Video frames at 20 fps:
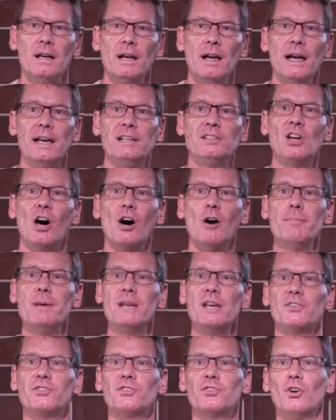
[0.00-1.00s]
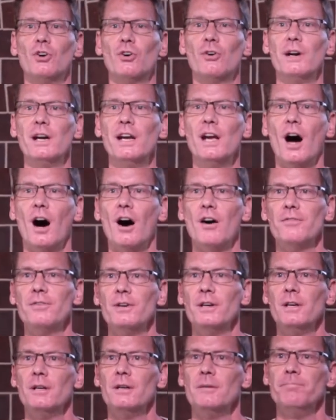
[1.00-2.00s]
He told me a story of
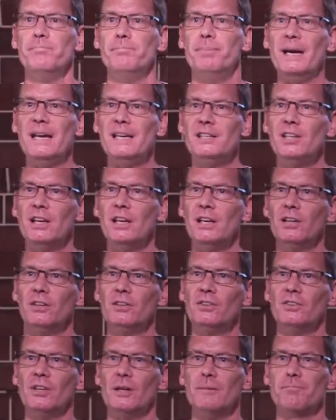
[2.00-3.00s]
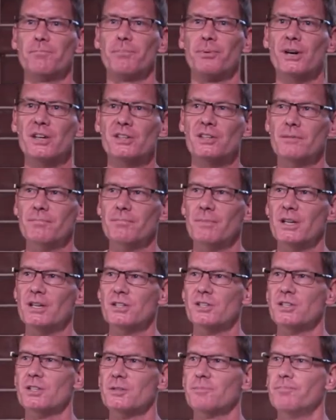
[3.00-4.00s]
beatings, imprisonments,